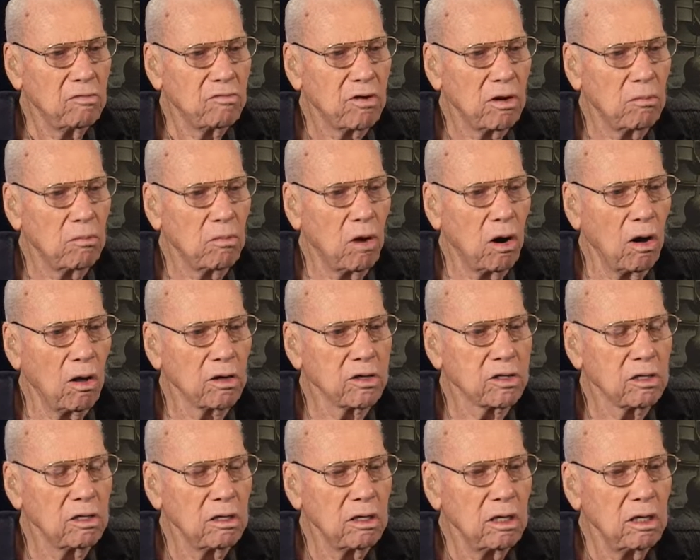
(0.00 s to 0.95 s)
from
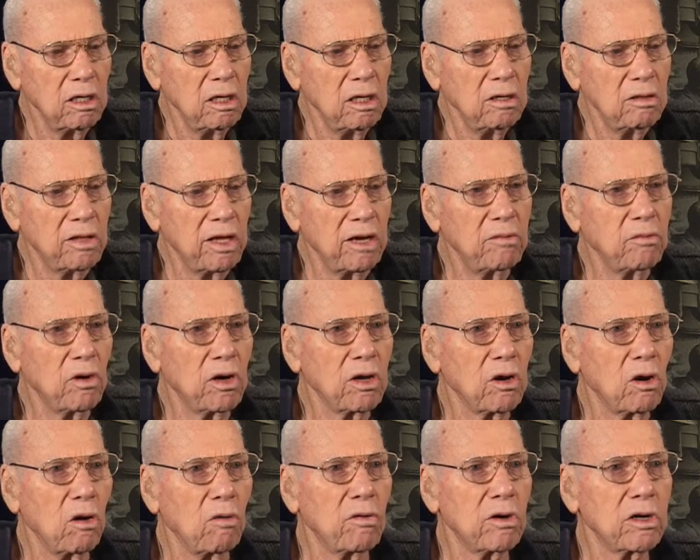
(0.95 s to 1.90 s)
Malta, they
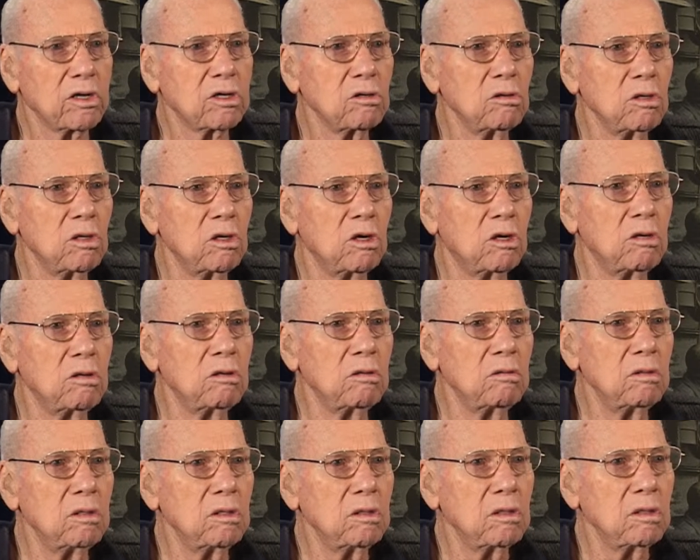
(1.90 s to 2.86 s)
went over to
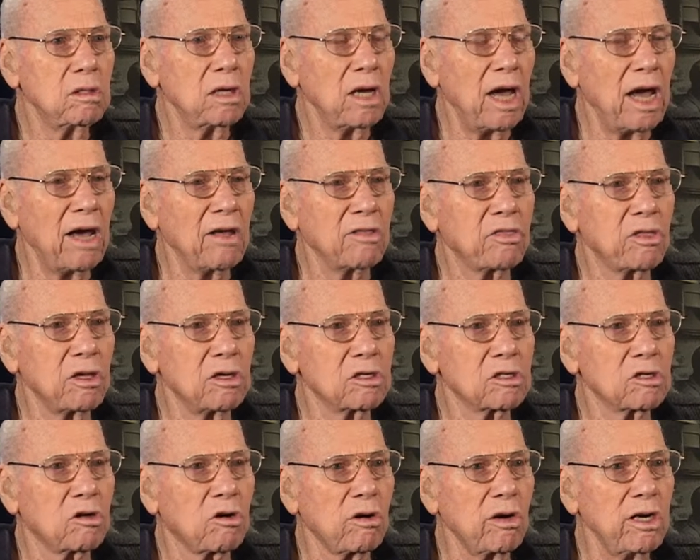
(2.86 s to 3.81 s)

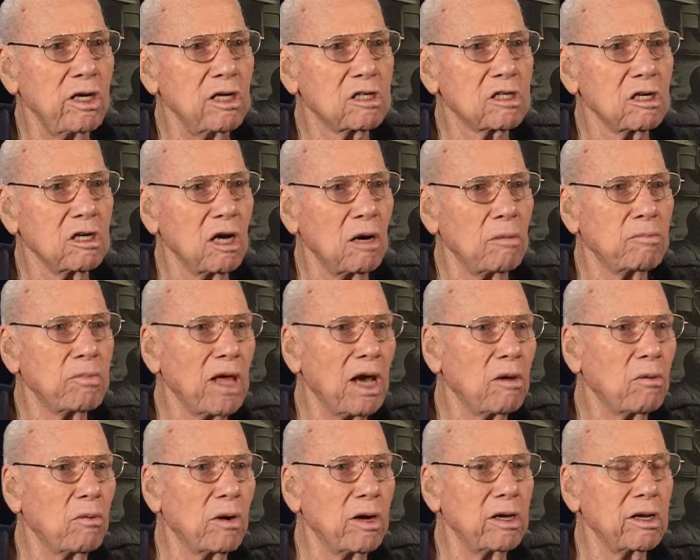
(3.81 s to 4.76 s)
Athens, Greece, and up
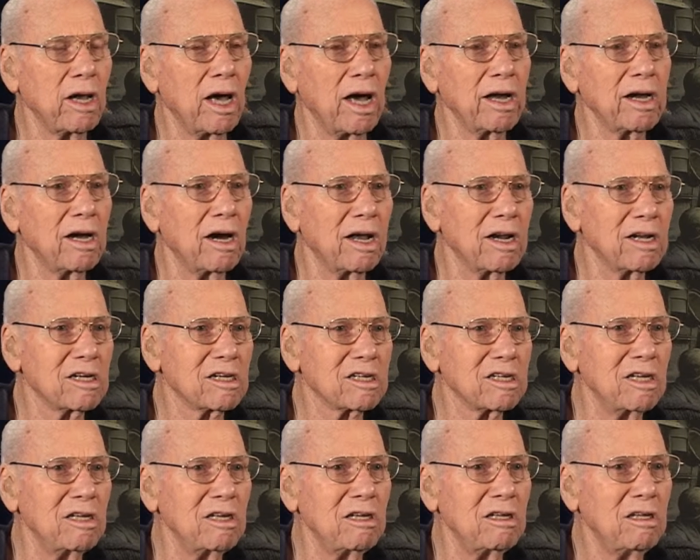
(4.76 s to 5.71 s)
that way, and I got to
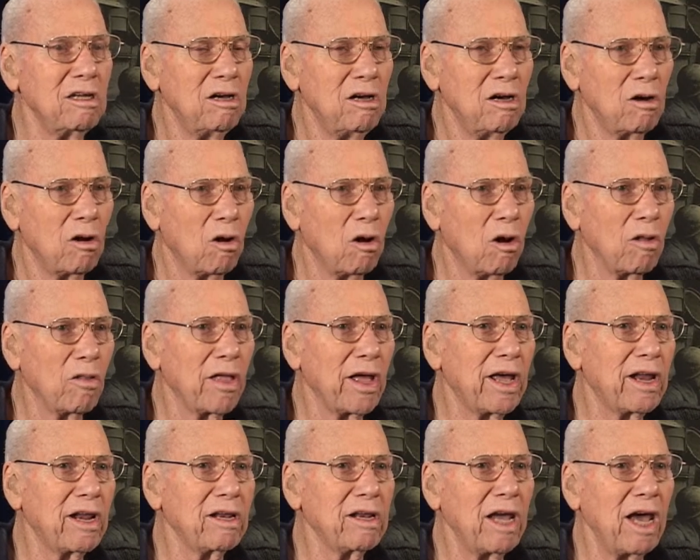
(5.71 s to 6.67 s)
see all
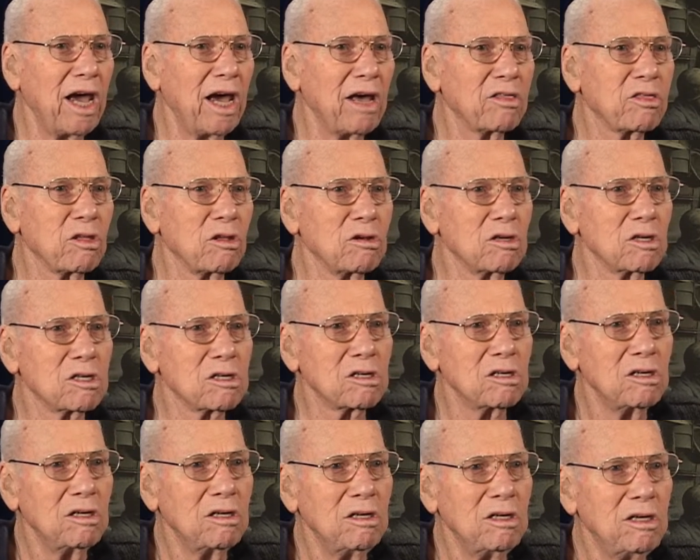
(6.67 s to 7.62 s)
that Athens.
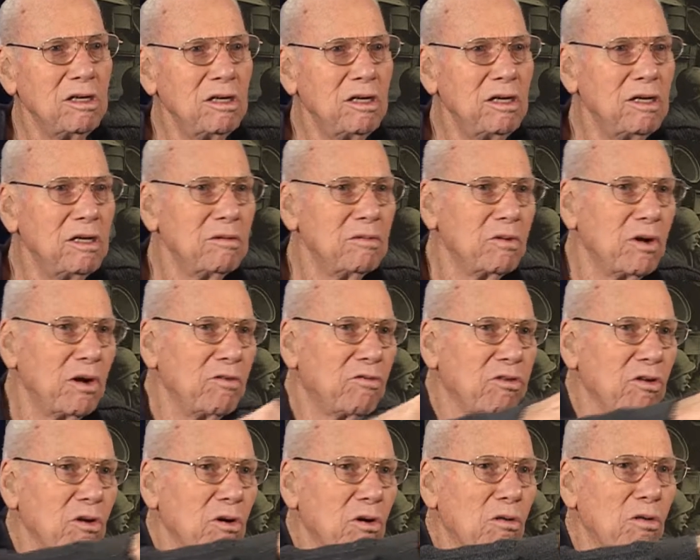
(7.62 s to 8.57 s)
We
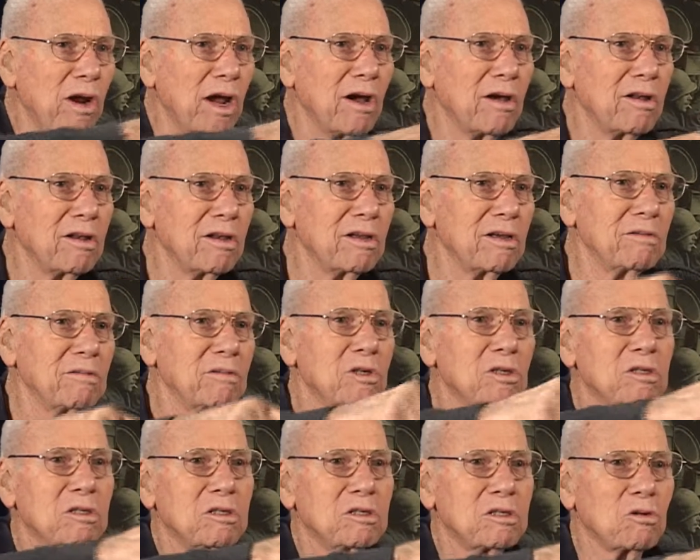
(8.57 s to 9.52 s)
flew around it,
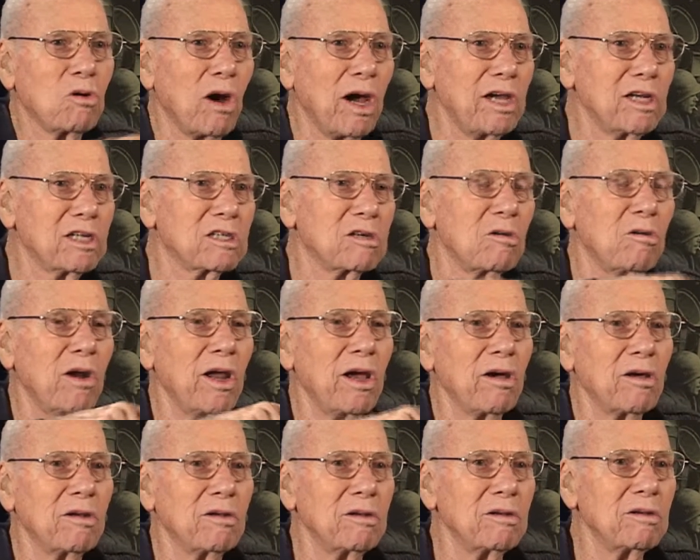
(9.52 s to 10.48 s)
twice
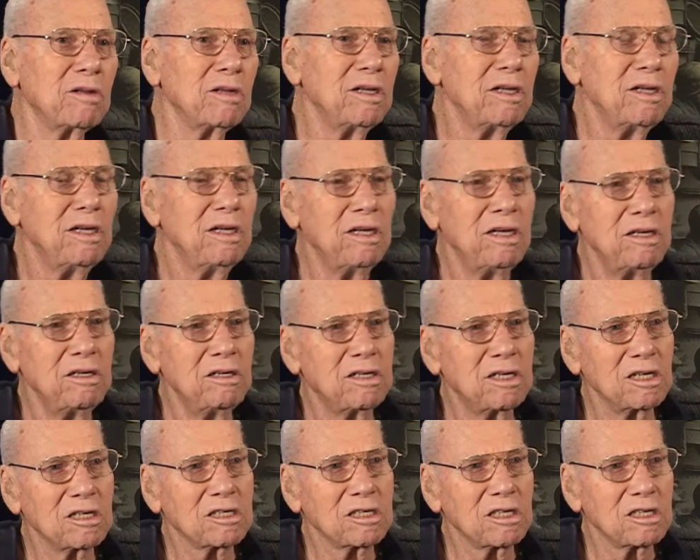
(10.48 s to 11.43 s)
around
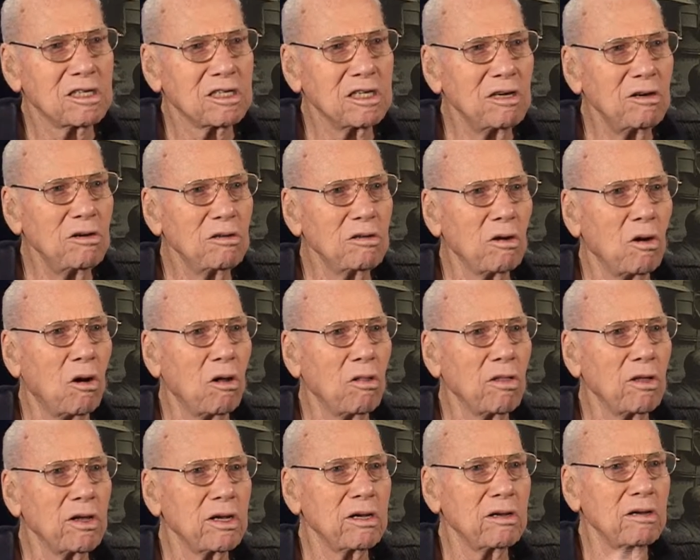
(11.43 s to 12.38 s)
just to see
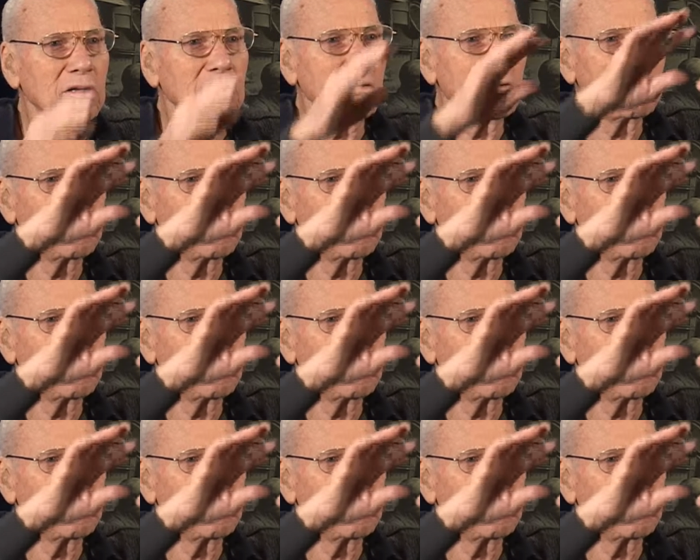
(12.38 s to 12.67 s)
all that